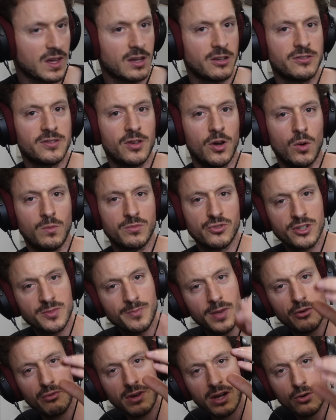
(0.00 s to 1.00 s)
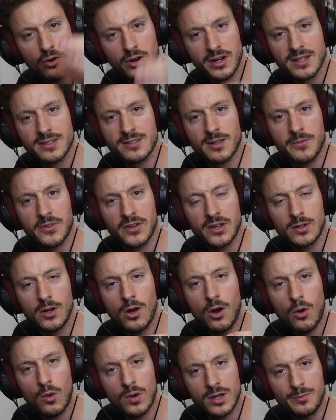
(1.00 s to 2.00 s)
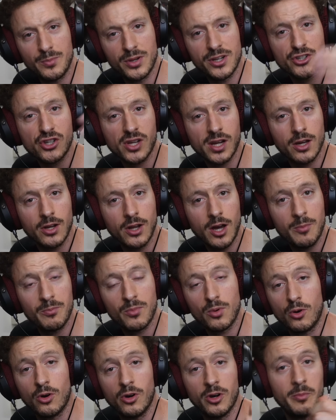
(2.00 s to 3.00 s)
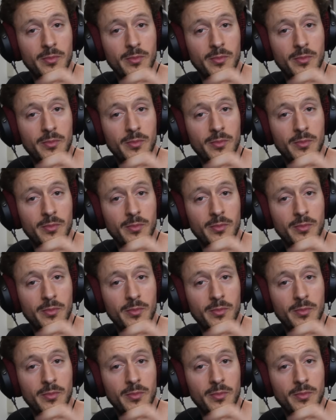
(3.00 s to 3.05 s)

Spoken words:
So just by recording something low and pitching it up, or